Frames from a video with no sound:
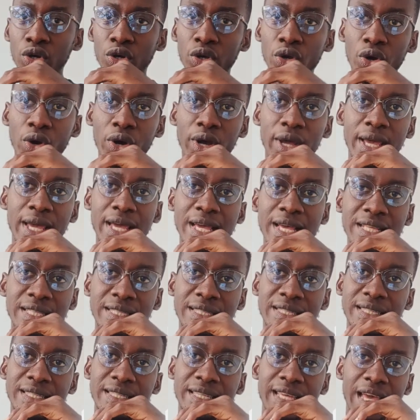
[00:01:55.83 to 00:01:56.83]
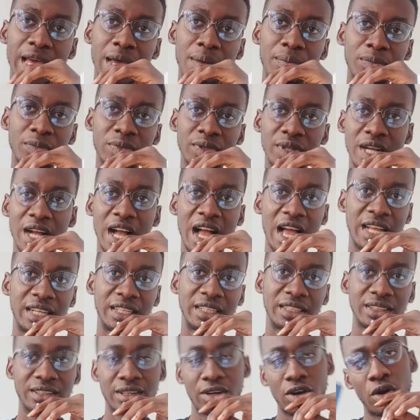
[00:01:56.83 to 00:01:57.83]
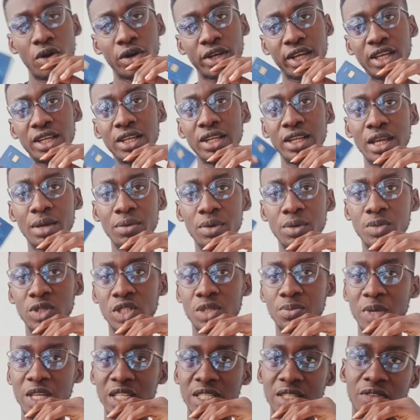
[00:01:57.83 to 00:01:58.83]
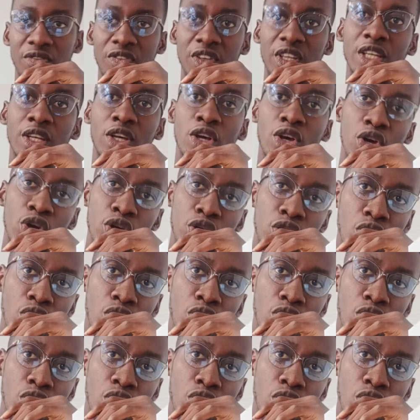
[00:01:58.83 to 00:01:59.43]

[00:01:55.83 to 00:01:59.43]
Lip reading: your ATM card. Okay, let me be specific.